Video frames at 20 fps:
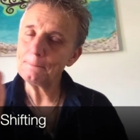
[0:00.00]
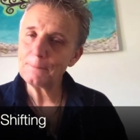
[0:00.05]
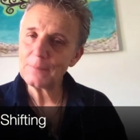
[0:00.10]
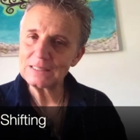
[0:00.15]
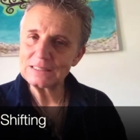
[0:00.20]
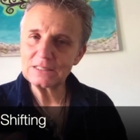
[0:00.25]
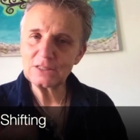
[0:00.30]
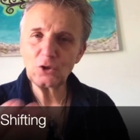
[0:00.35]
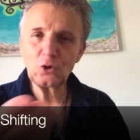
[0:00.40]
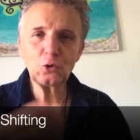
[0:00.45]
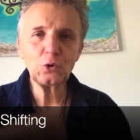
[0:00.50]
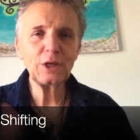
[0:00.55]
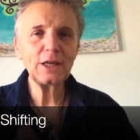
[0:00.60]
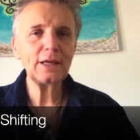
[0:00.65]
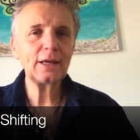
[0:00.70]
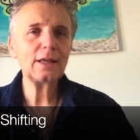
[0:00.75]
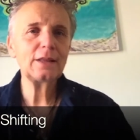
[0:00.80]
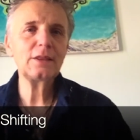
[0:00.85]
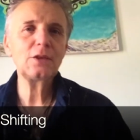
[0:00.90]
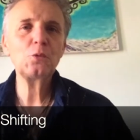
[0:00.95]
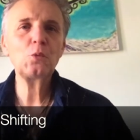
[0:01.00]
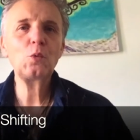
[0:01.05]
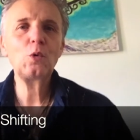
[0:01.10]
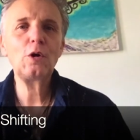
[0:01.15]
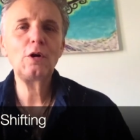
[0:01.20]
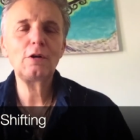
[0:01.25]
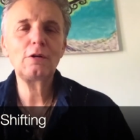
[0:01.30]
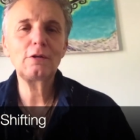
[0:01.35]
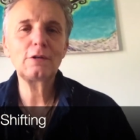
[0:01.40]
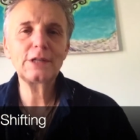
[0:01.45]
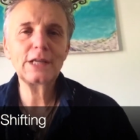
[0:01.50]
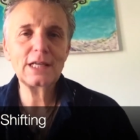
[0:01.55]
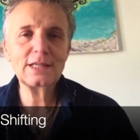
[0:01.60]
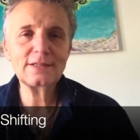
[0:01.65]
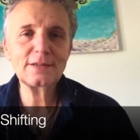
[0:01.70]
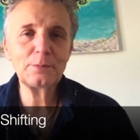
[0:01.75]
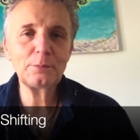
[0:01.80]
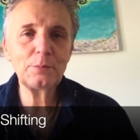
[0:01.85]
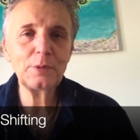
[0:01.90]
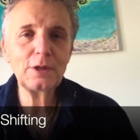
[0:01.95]
But looking at the world
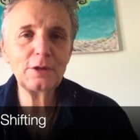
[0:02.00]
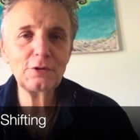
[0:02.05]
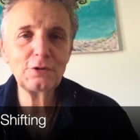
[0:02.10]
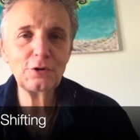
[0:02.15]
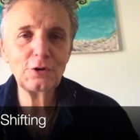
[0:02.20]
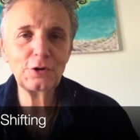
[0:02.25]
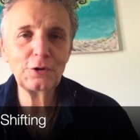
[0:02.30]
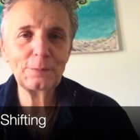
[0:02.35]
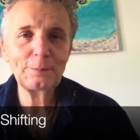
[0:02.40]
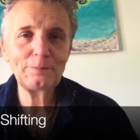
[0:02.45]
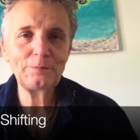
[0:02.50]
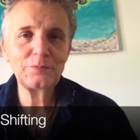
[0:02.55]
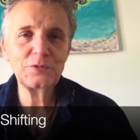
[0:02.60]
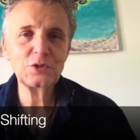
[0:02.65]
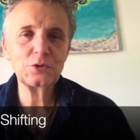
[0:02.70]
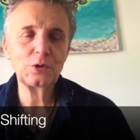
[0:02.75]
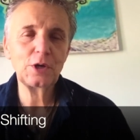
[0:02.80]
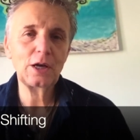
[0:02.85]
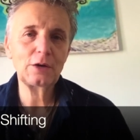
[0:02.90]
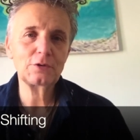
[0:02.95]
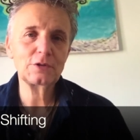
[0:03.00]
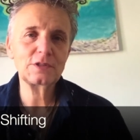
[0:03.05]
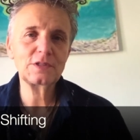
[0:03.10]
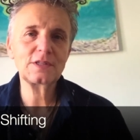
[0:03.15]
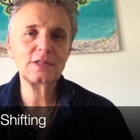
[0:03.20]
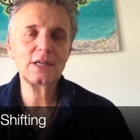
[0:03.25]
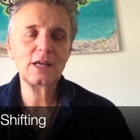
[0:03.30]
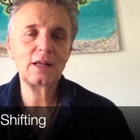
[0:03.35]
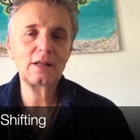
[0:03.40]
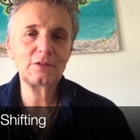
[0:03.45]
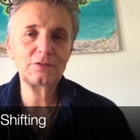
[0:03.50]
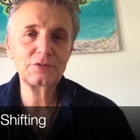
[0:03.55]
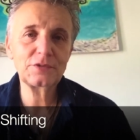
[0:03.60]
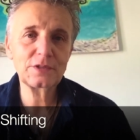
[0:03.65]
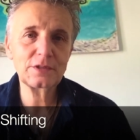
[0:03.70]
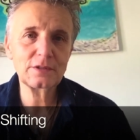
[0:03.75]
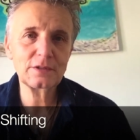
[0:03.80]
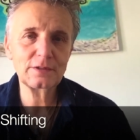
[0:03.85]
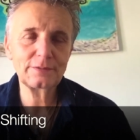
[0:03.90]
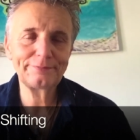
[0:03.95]
as a mirror to
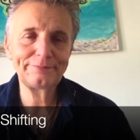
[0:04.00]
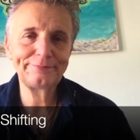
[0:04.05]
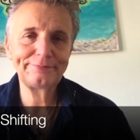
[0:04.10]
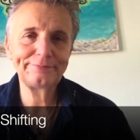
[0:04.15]
ourselves.